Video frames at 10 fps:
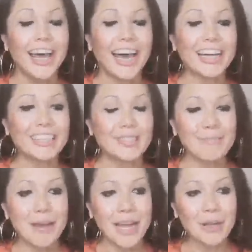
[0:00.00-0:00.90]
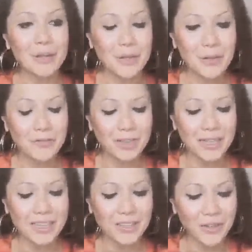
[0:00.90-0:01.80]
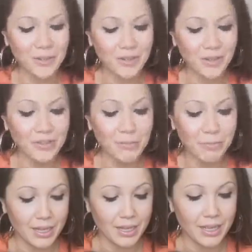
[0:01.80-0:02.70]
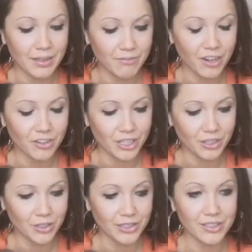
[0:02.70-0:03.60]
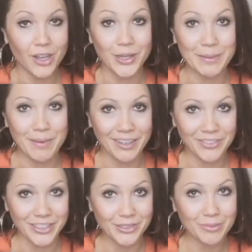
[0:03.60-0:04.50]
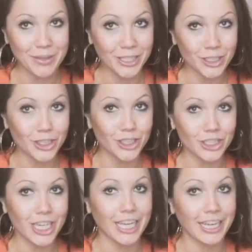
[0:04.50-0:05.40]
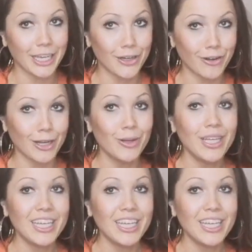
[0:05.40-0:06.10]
And I met a lovely other vlogger called Holly Matthews. Make sure you check her out.